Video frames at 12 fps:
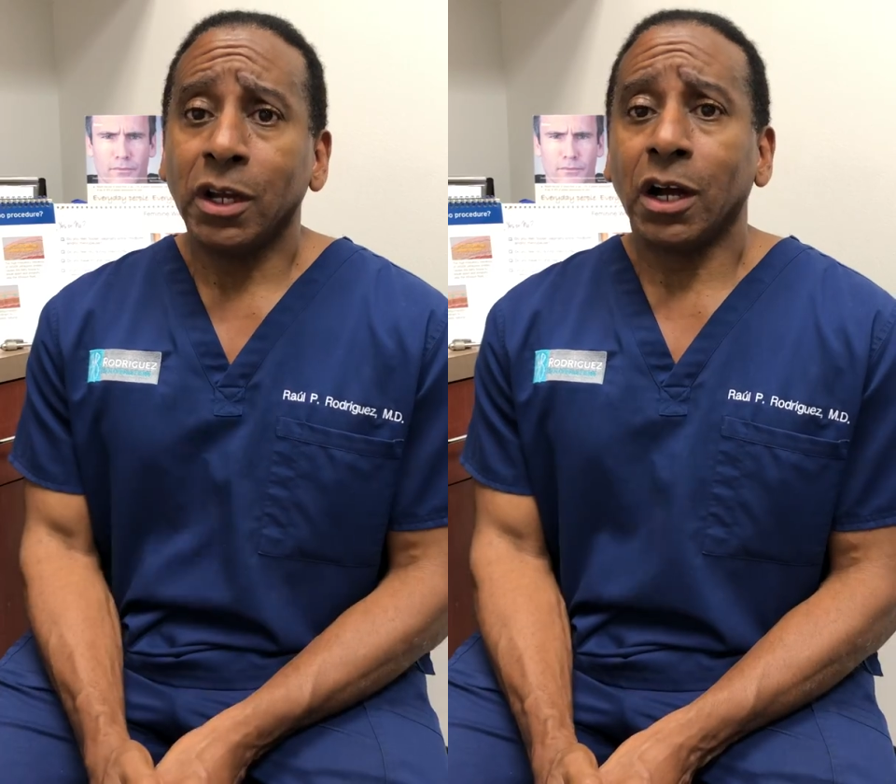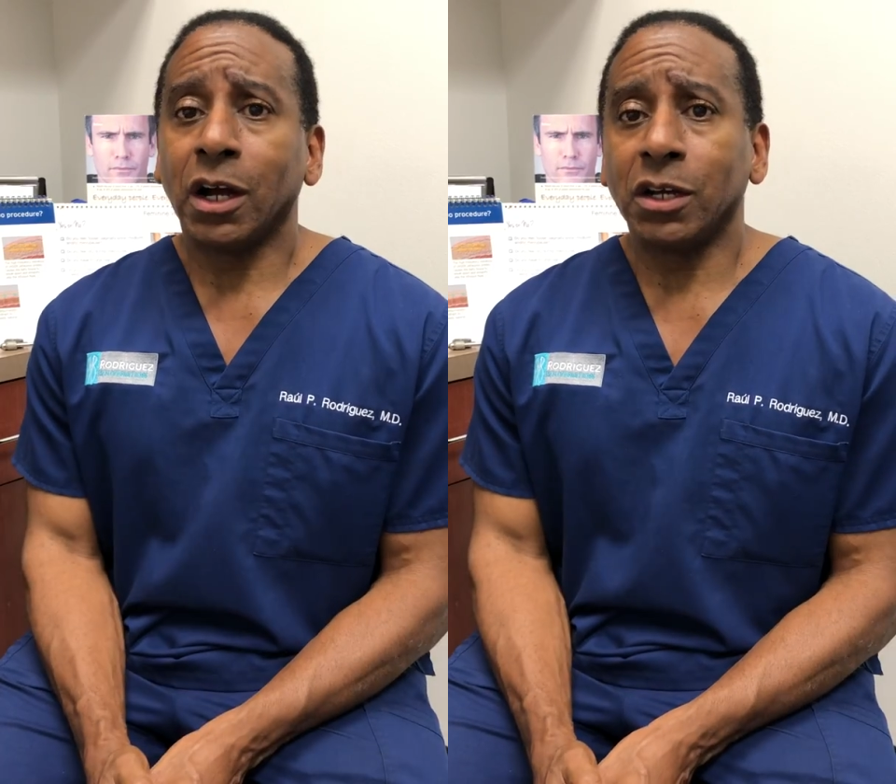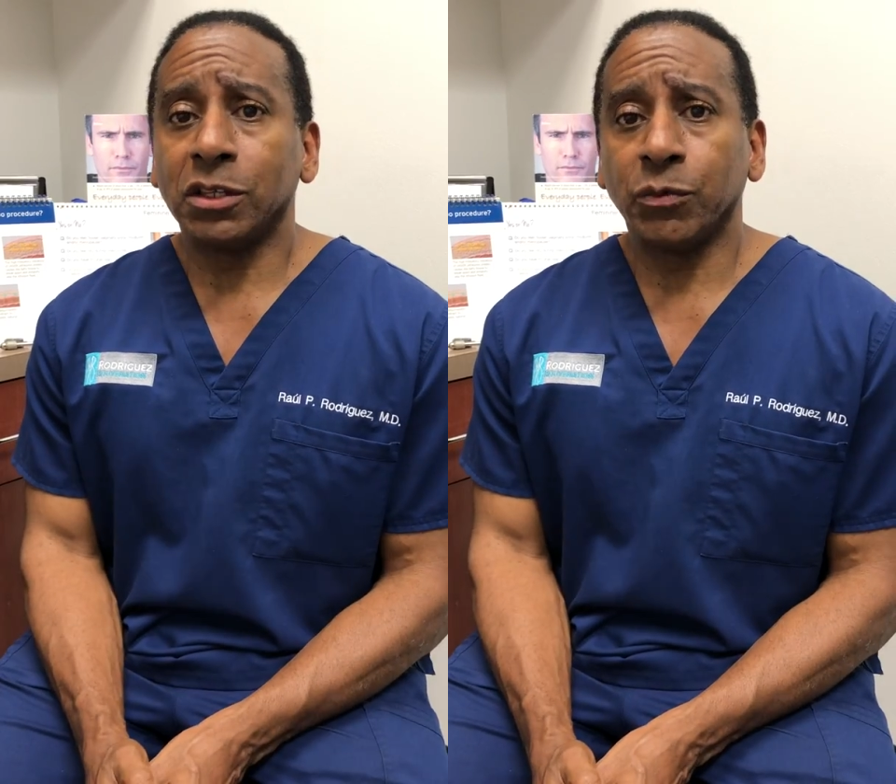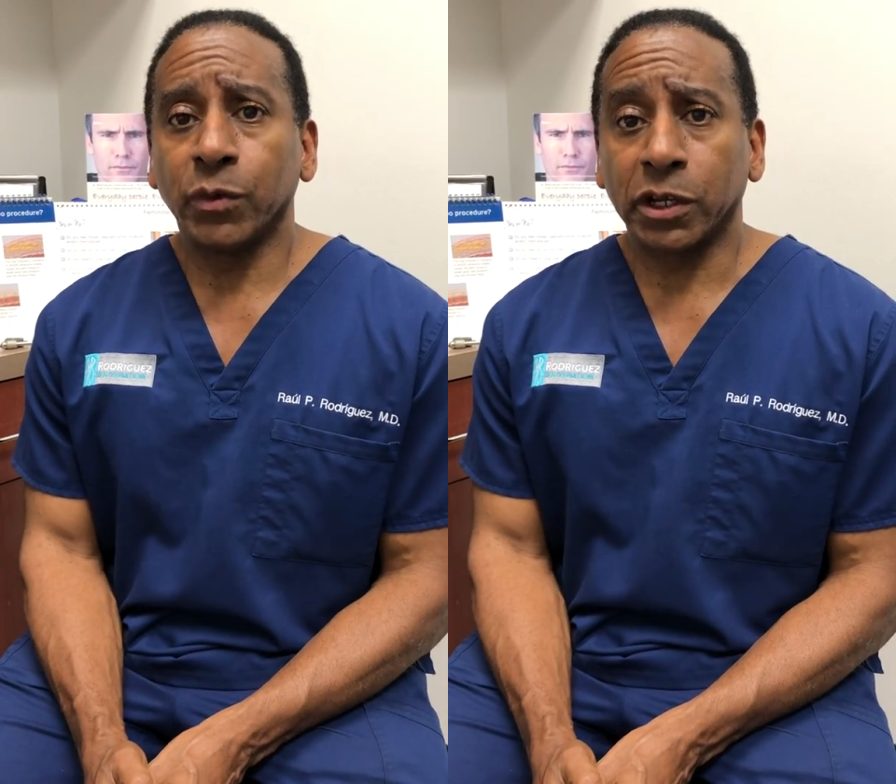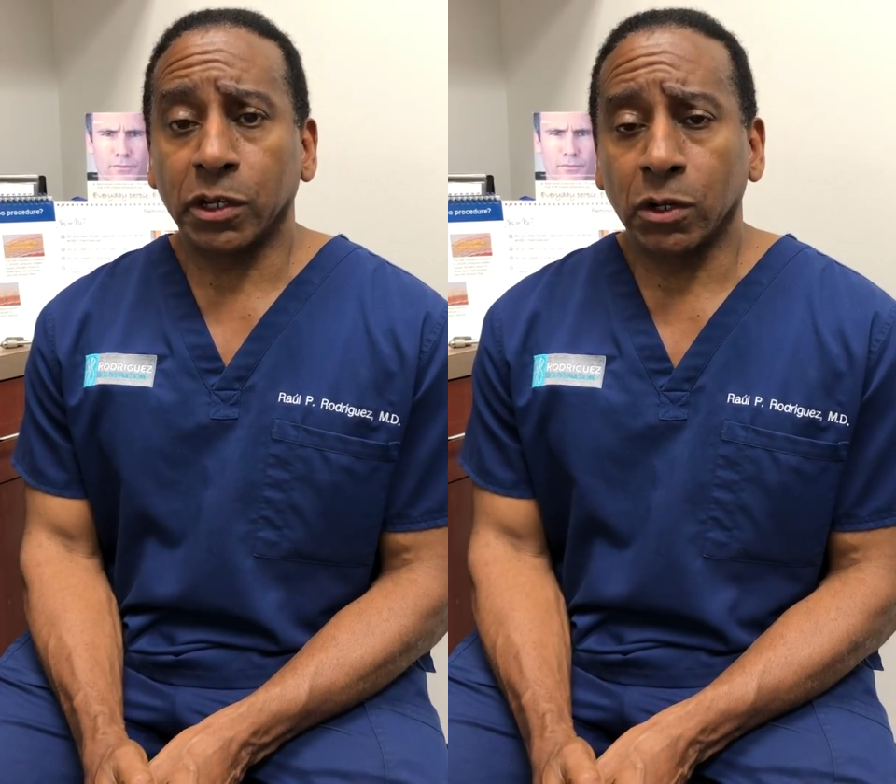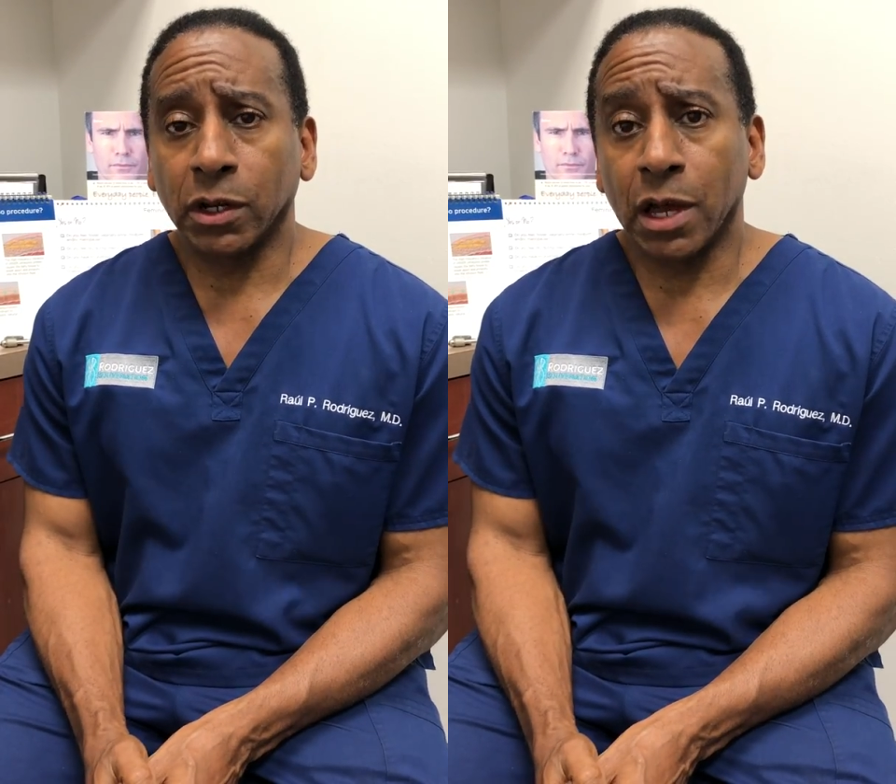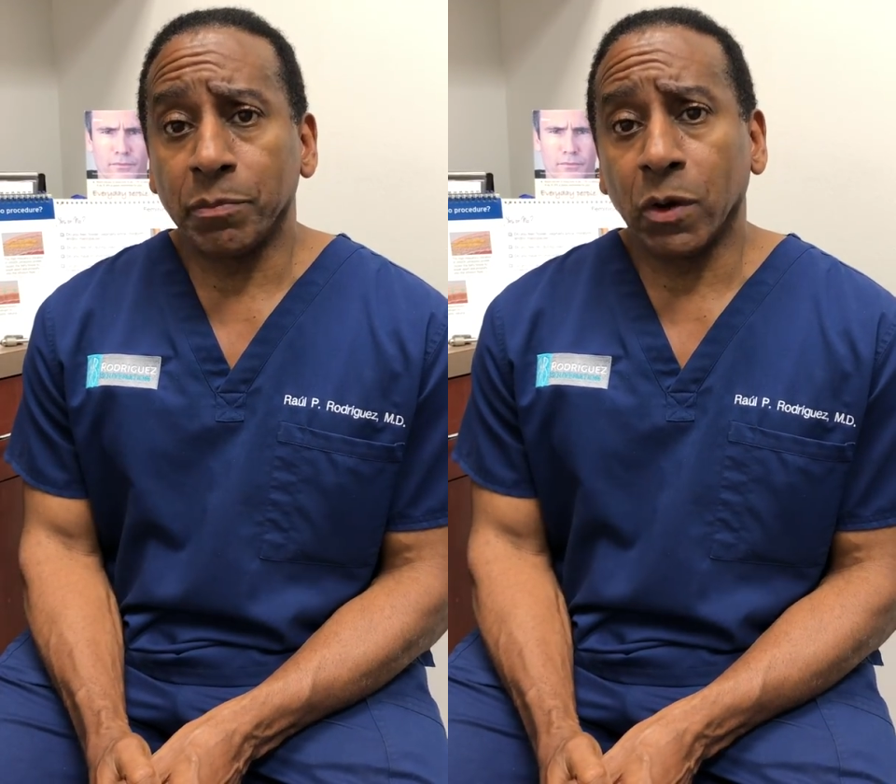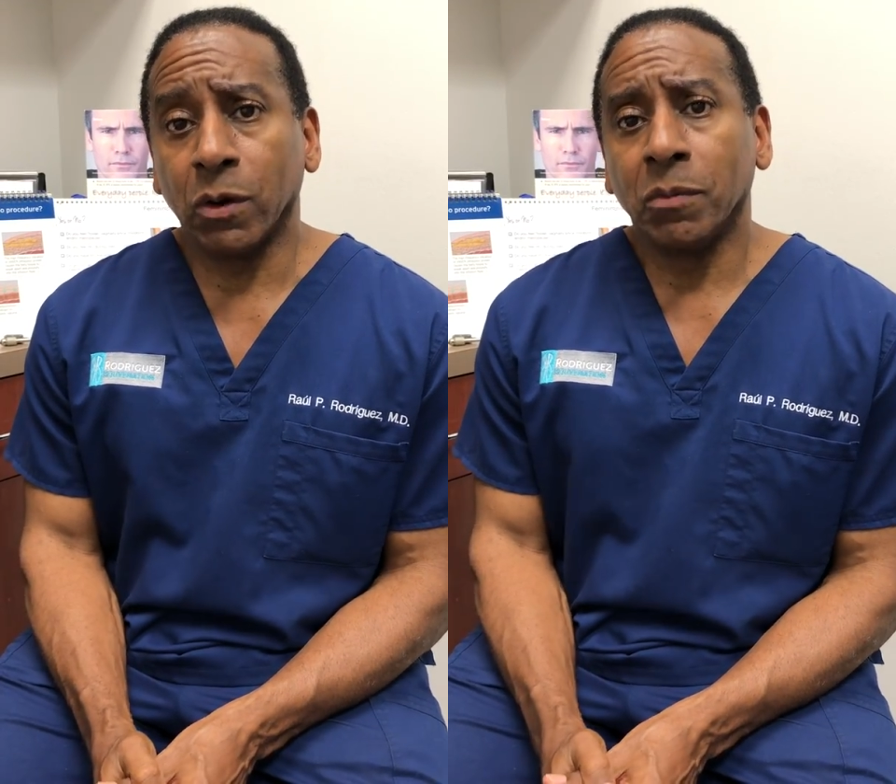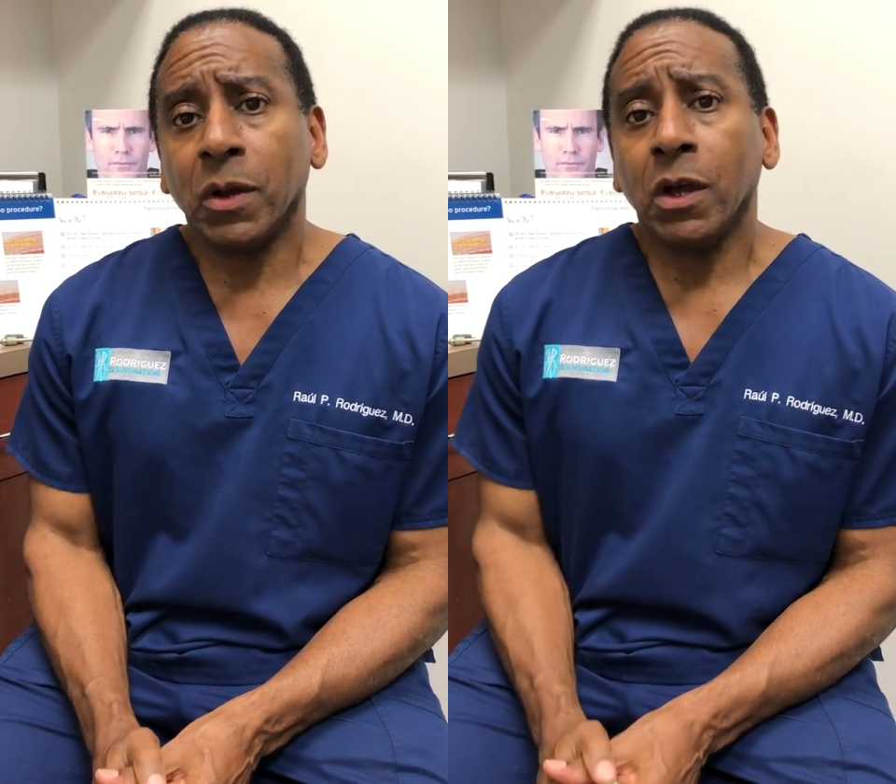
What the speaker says: than regular lipo?